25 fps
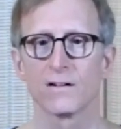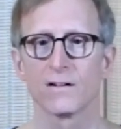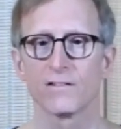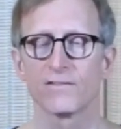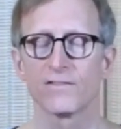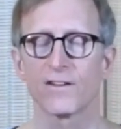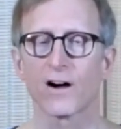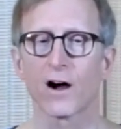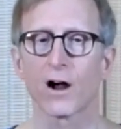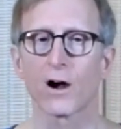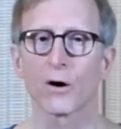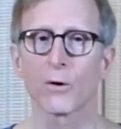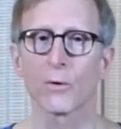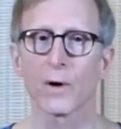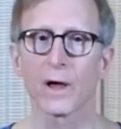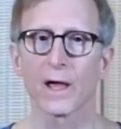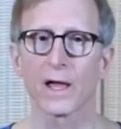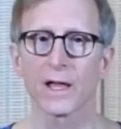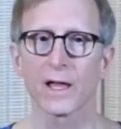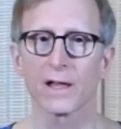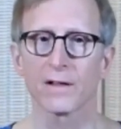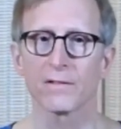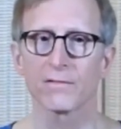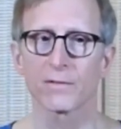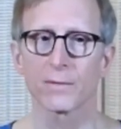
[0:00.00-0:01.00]
far
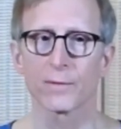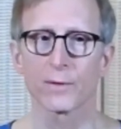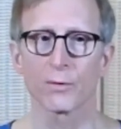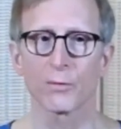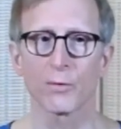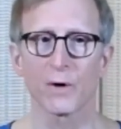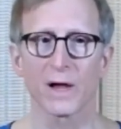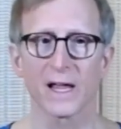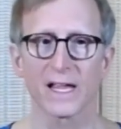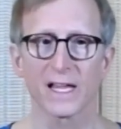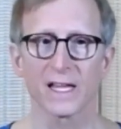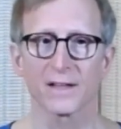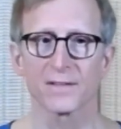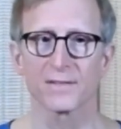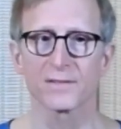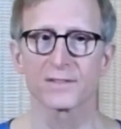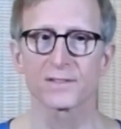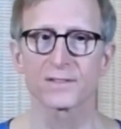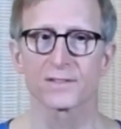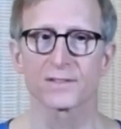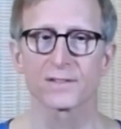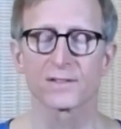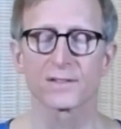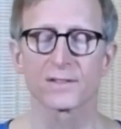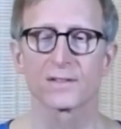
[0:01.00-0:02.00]
away from the waves,